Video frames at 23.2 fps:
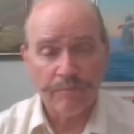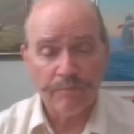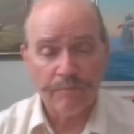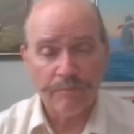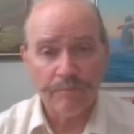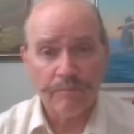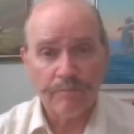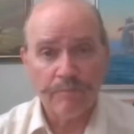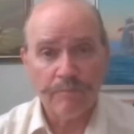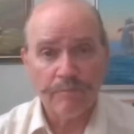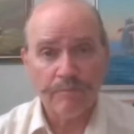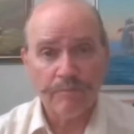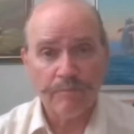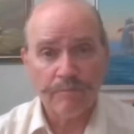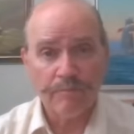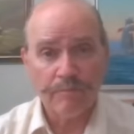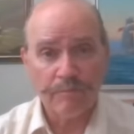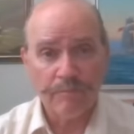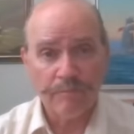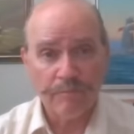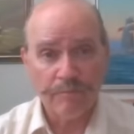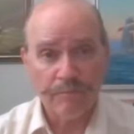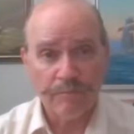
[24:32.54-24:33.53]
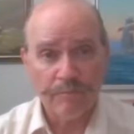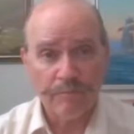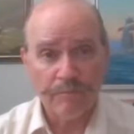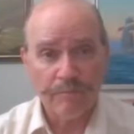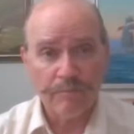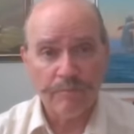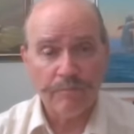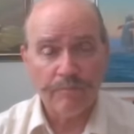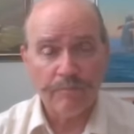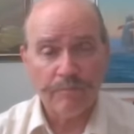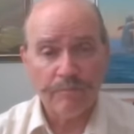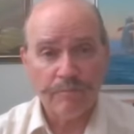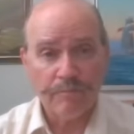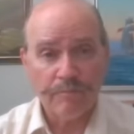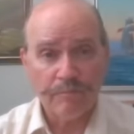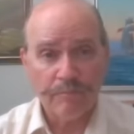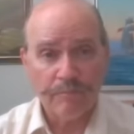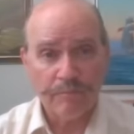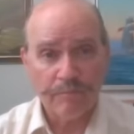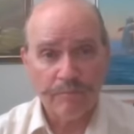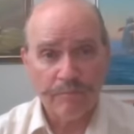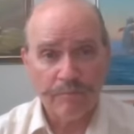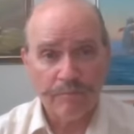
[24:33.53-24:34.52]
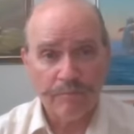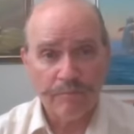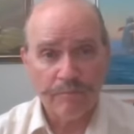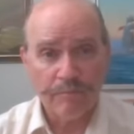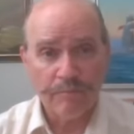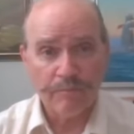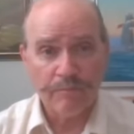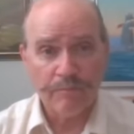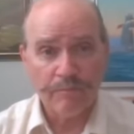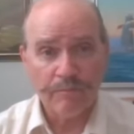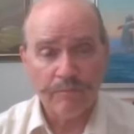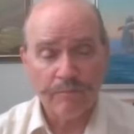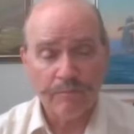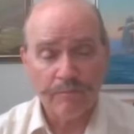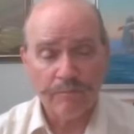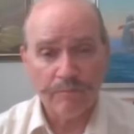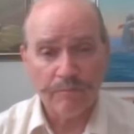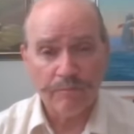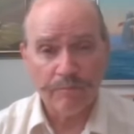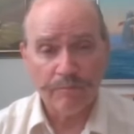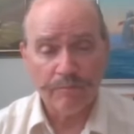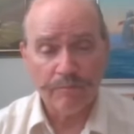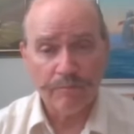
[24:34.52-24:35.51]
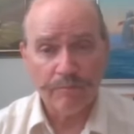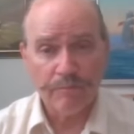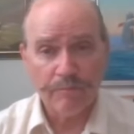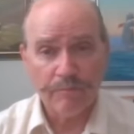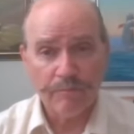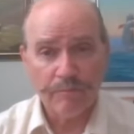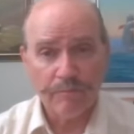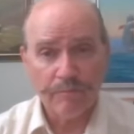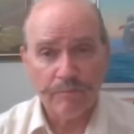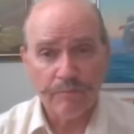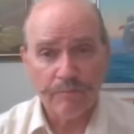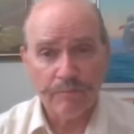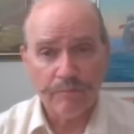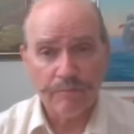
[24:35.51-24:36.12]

(not speaking)